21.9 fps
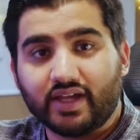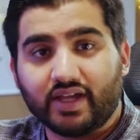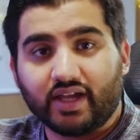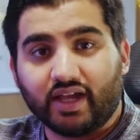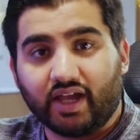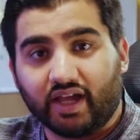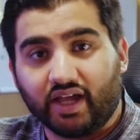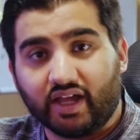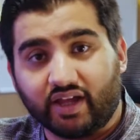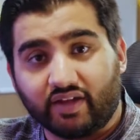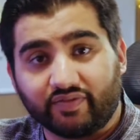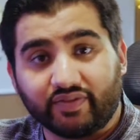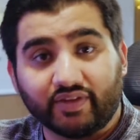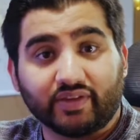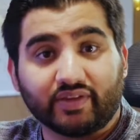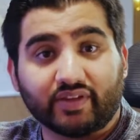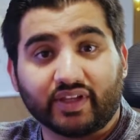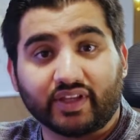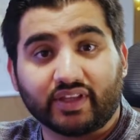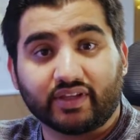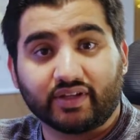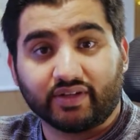A few
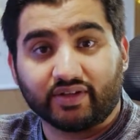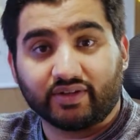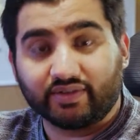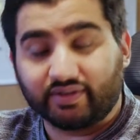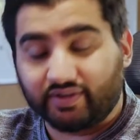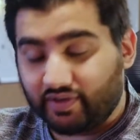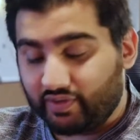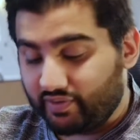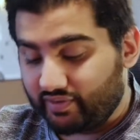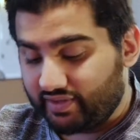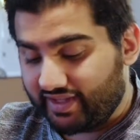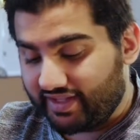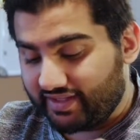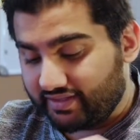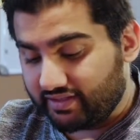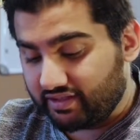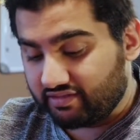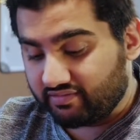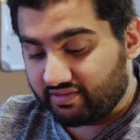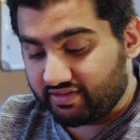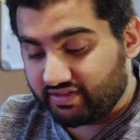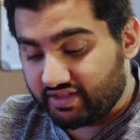things to note are that
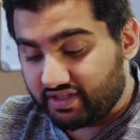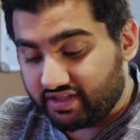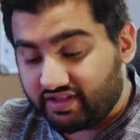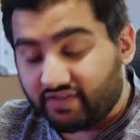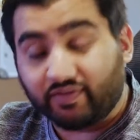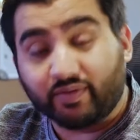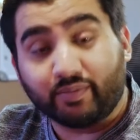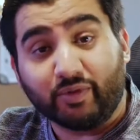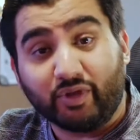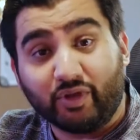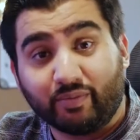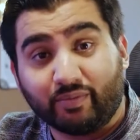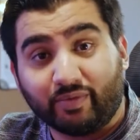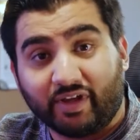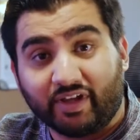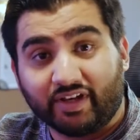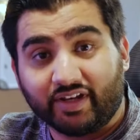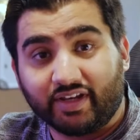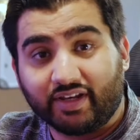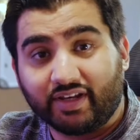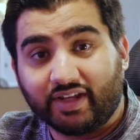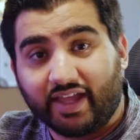this one does have a mute
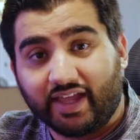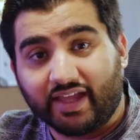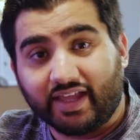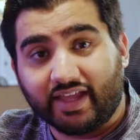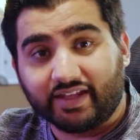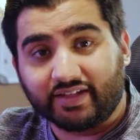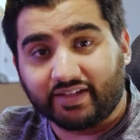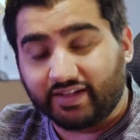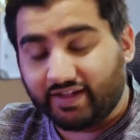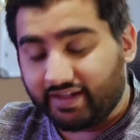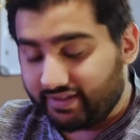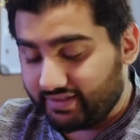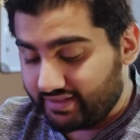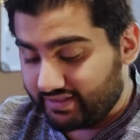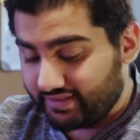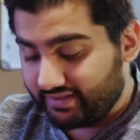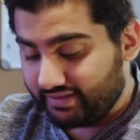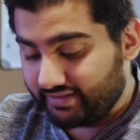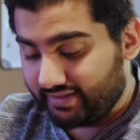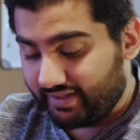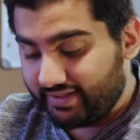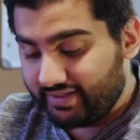button and an
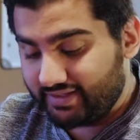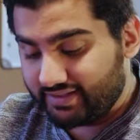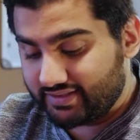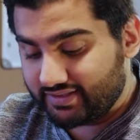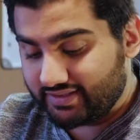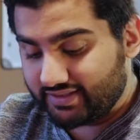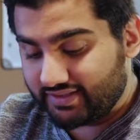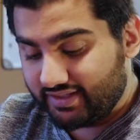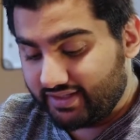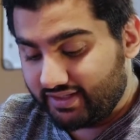LED light,